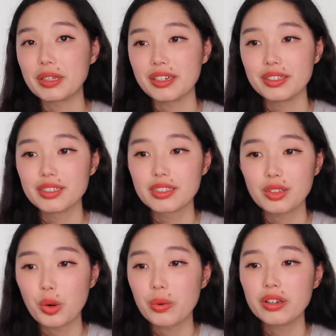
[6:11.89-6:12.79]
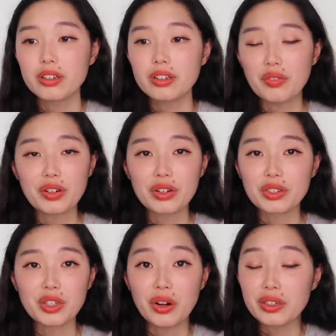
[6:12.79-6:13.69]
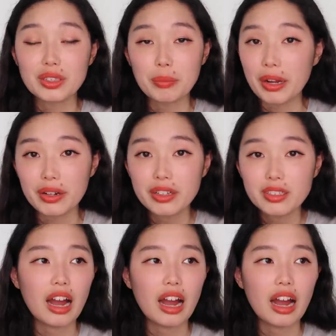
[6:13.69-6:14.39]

because no one ever talked about it.